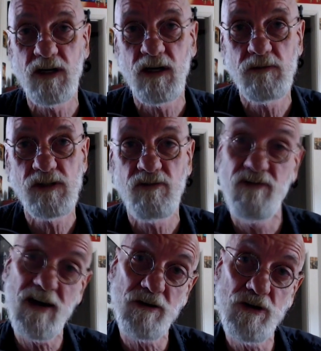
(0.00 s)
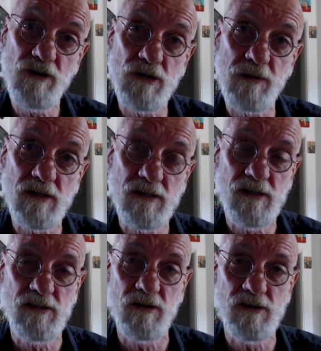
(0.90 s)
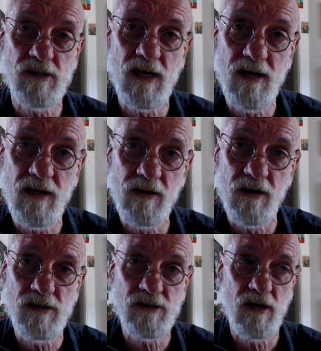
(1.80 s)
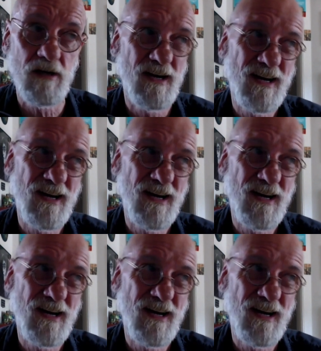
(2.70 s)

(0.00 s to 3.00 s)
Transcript: to tell them is fake news because it isn't on CNN. You know, so